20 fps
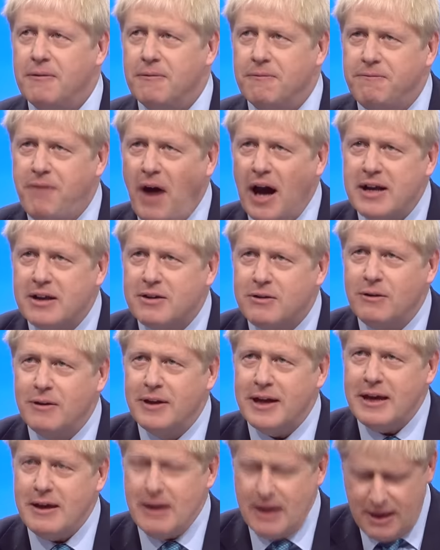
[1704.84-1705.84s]
vital
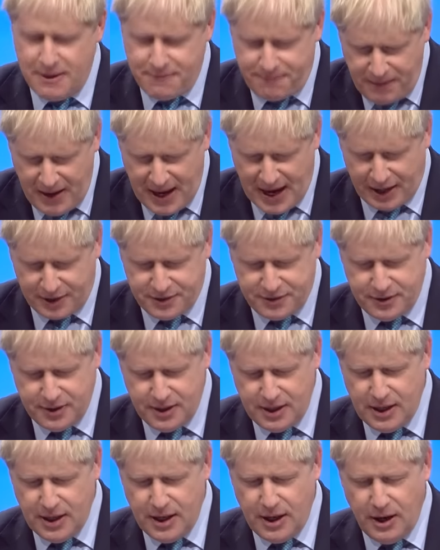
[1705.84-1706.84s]
effect
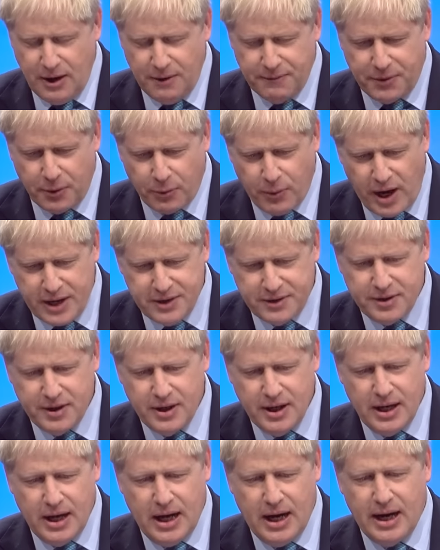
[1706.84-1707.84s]
of the right
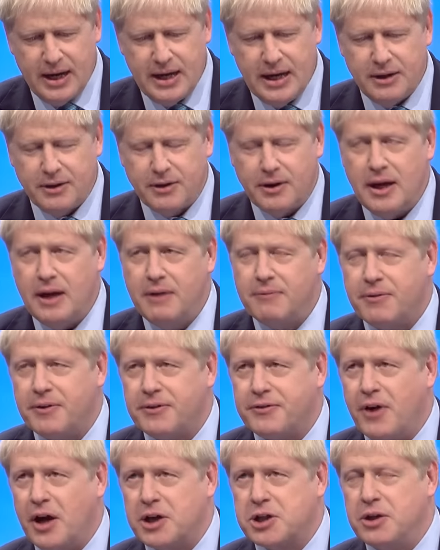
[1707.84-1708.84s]
uh, in
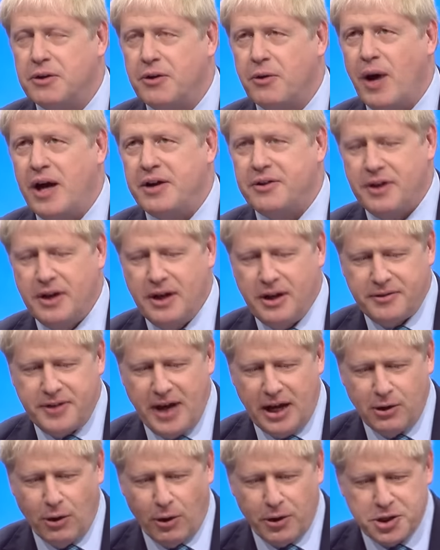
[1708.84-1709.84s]
infrastructure and the right
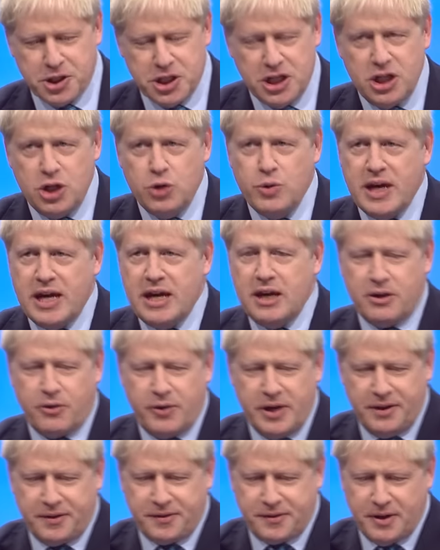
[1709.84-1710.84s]
technology. You
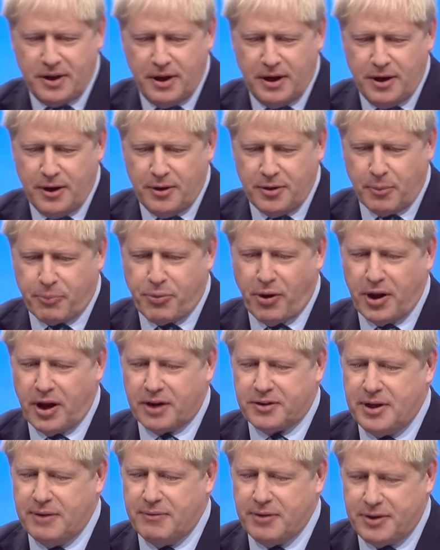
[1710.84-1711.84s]
increase the
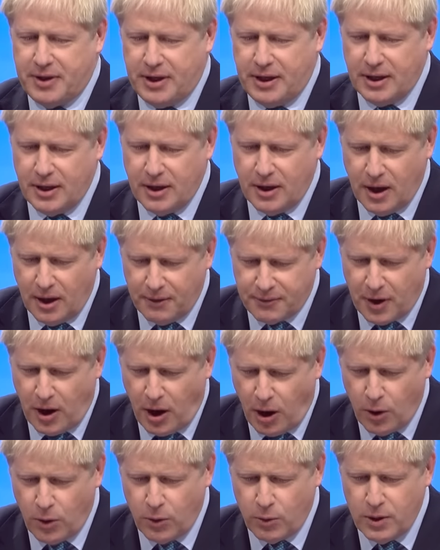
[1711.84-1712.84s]
productivity of the
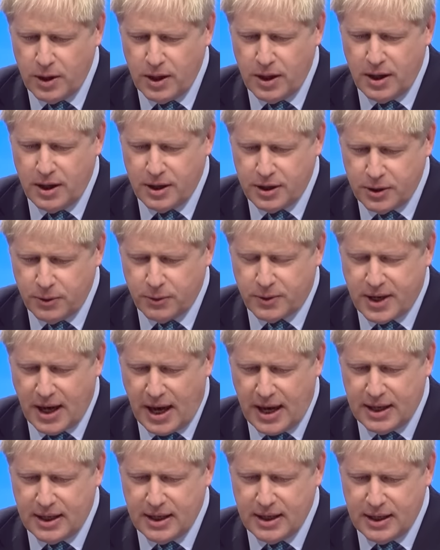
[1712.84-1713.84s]
whole U
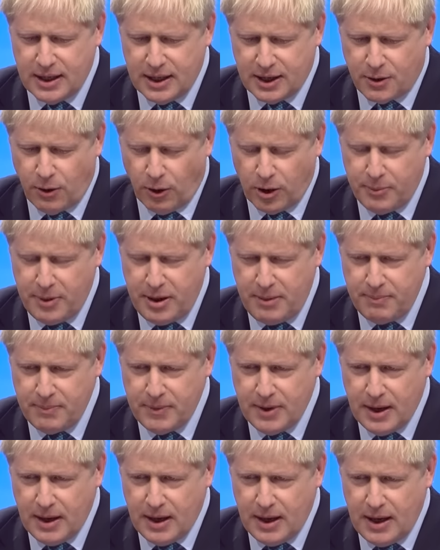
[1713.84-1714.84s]
K economy.
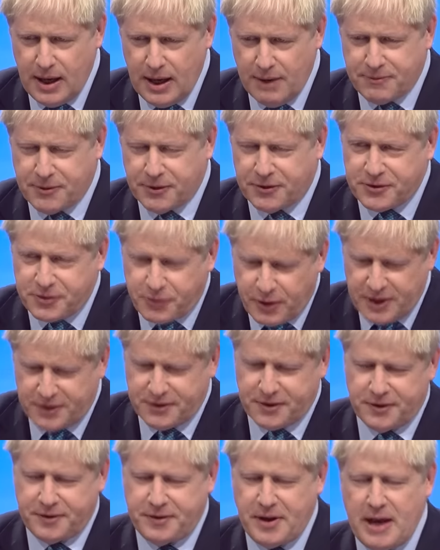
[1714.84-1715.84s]
If the streets
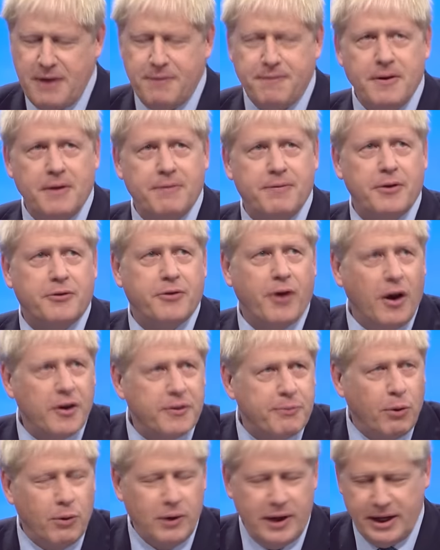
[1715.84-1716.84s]
are safe, if the
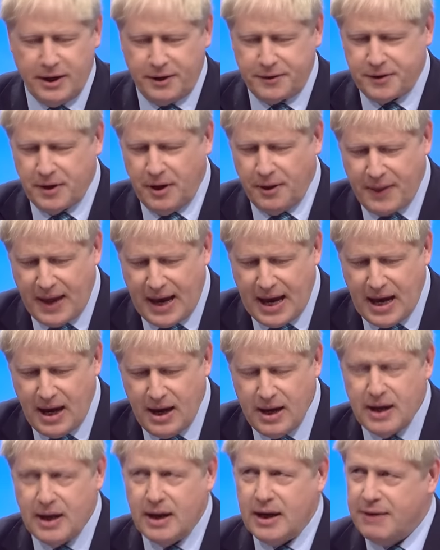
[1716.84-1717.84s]
transport links are there,
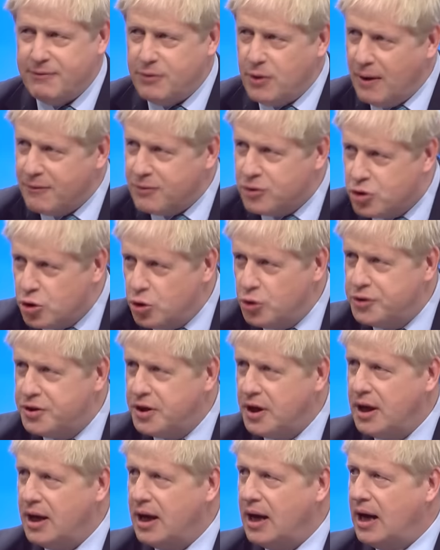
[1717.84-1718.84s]
if you have good
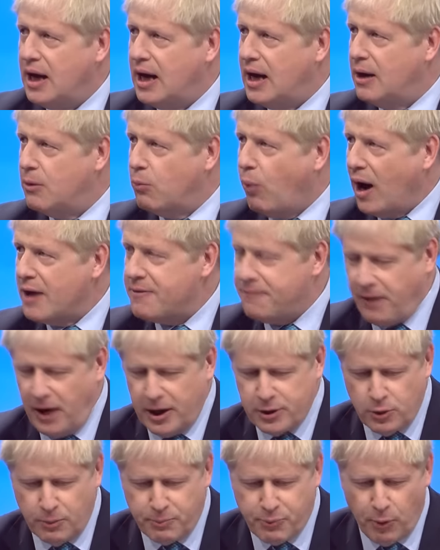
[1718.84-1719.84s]
uh, Wi-Fi,
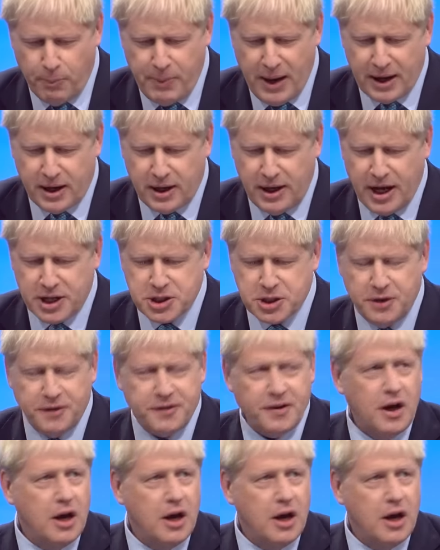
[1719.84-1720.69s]
good broadband connections,